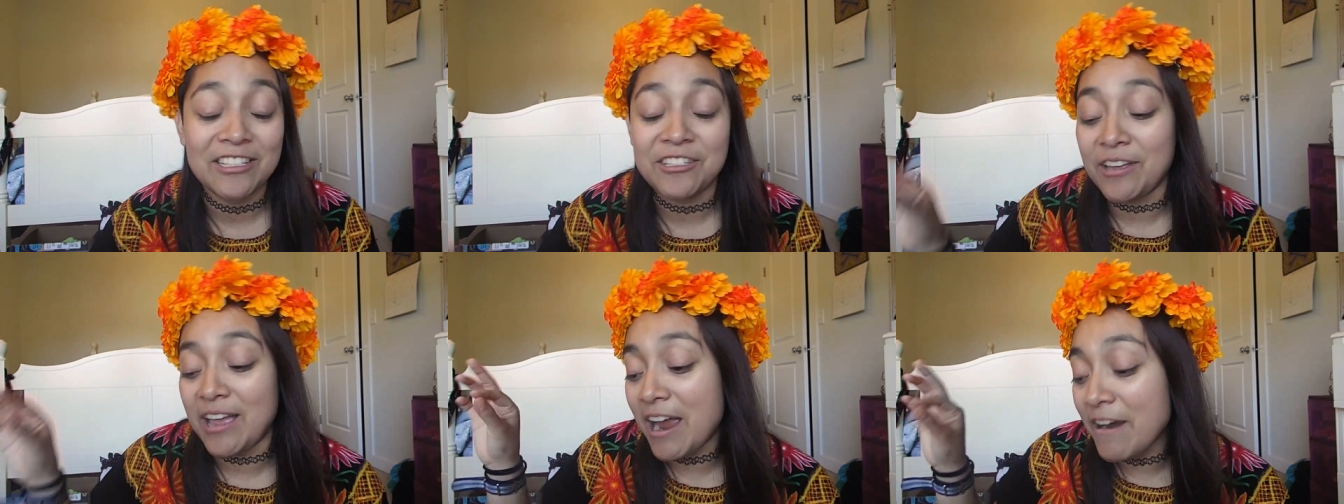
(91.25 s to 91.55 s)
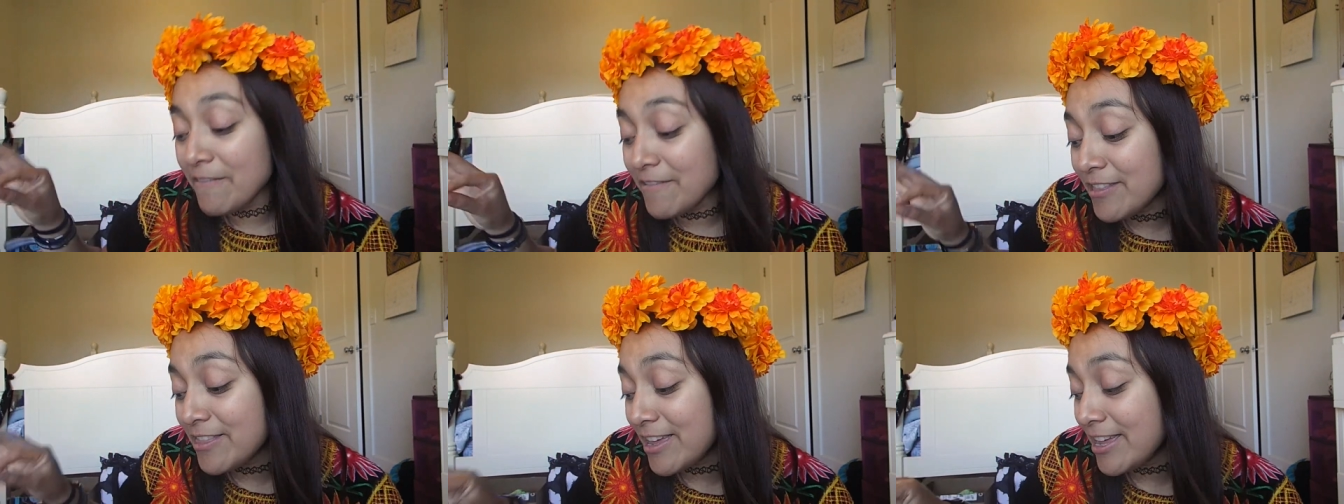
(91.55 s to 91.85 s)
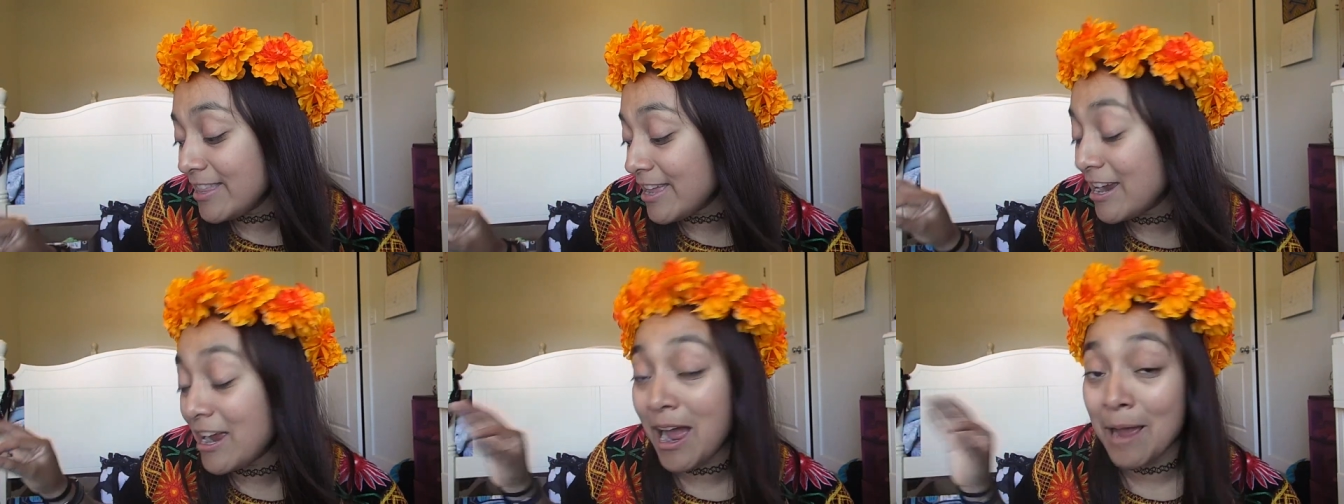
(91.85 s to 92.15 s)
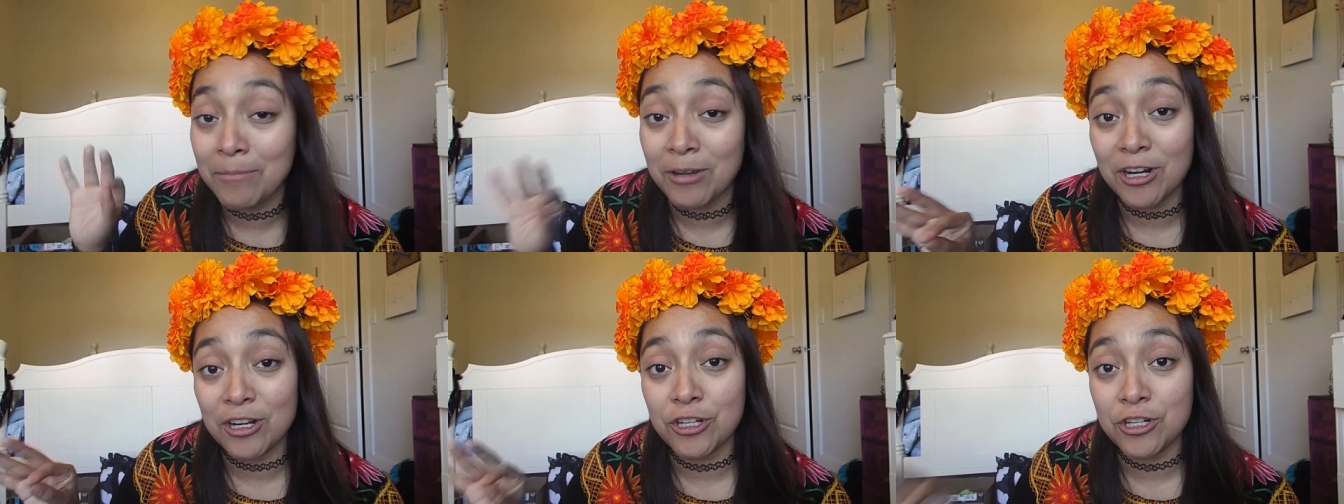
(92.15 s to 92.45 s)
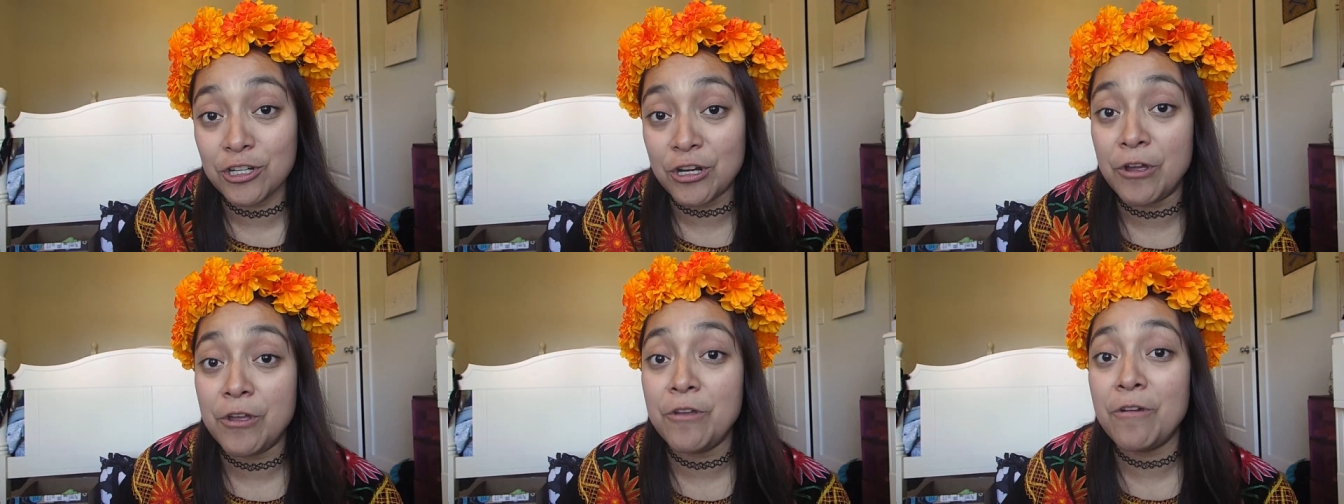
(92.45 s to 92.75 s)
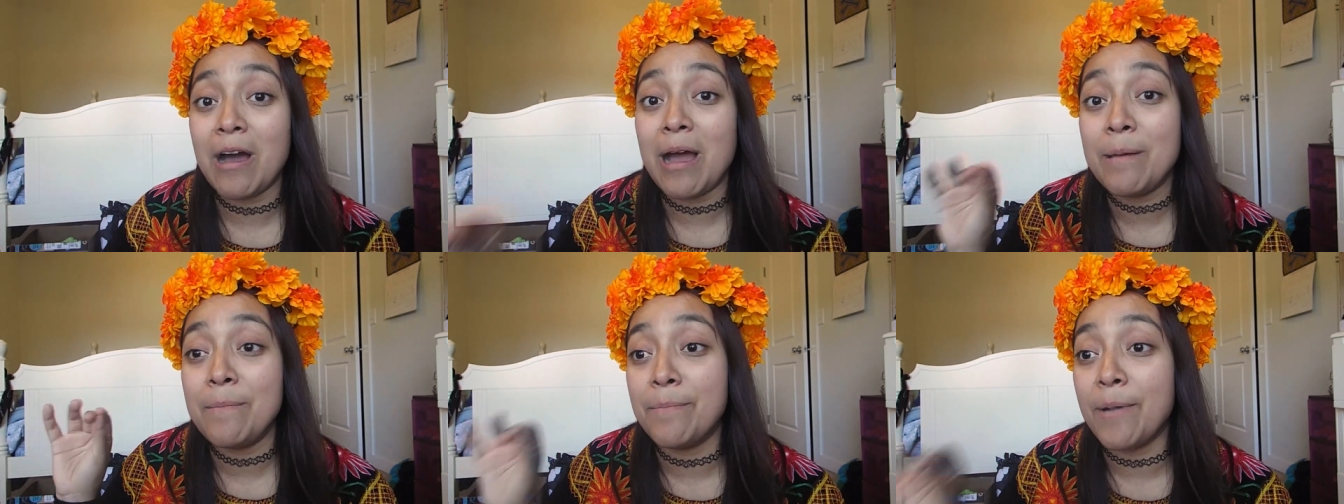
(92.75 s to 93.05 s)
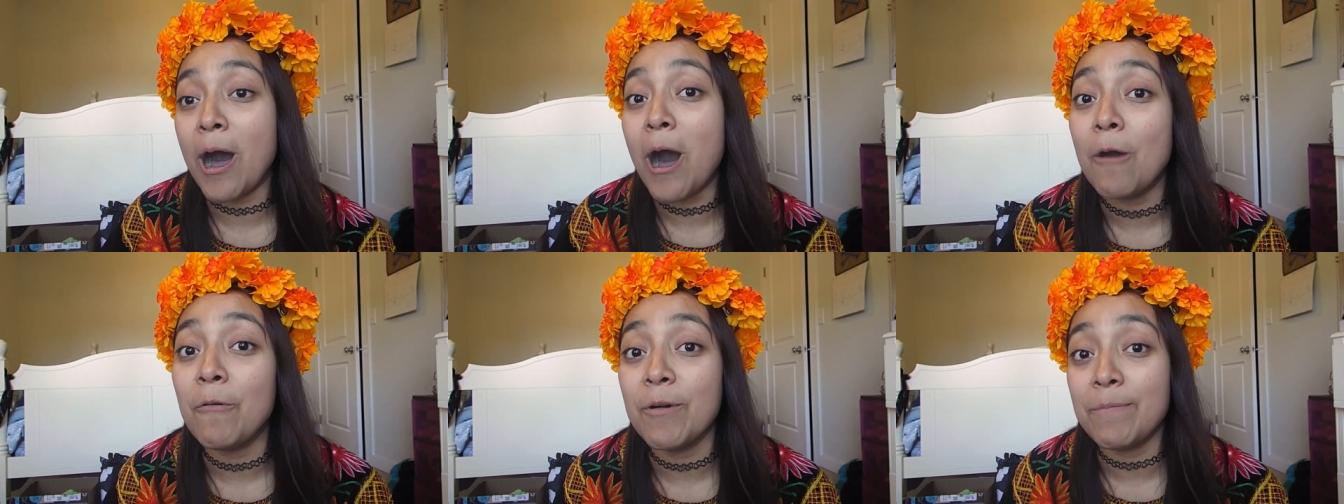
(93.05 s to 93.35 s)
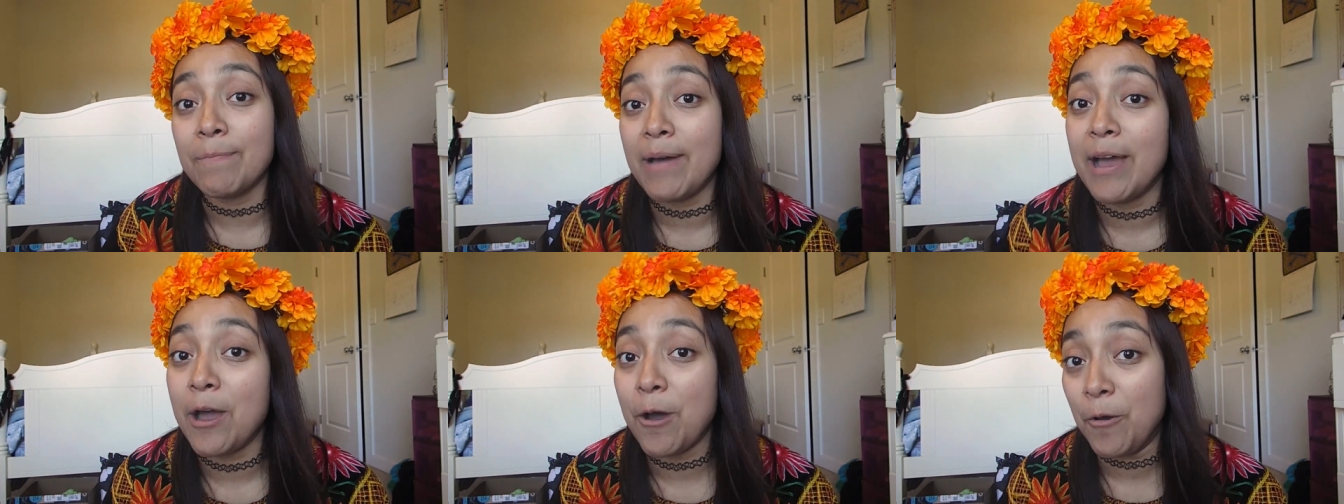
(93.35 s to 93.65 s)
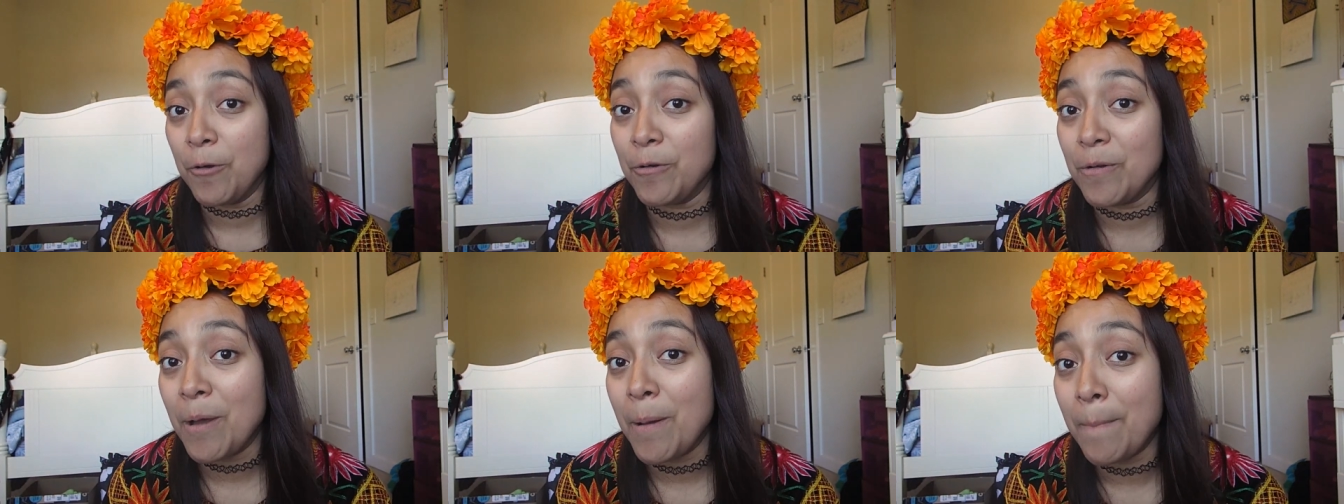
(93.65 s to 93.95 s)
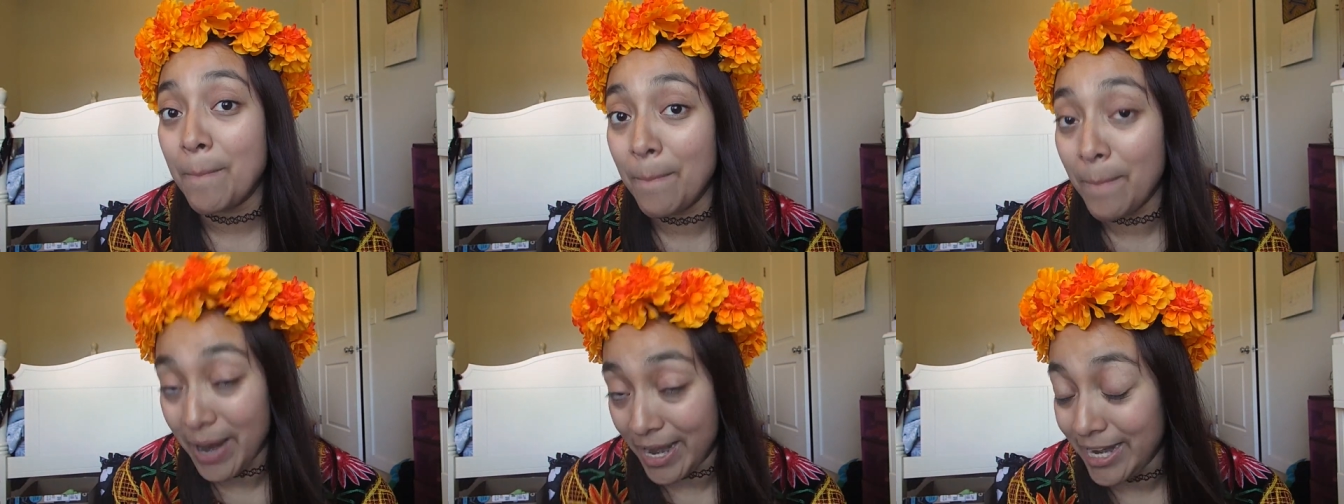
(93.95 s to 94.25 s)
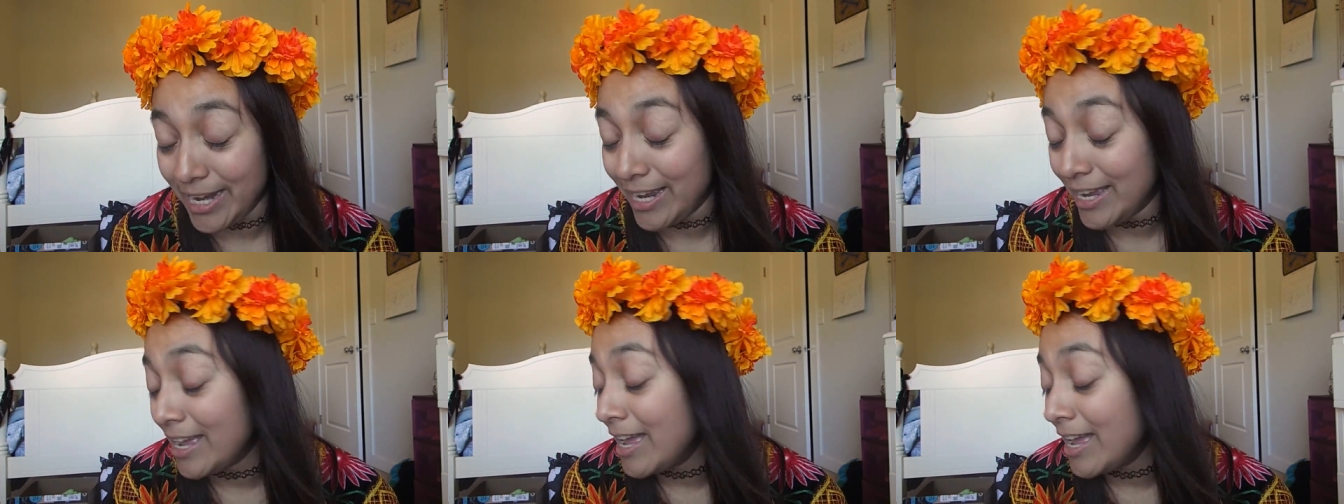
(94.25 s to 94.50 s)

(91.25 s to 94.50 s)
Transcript: So everything that I'm going to show you, I bought with my own money.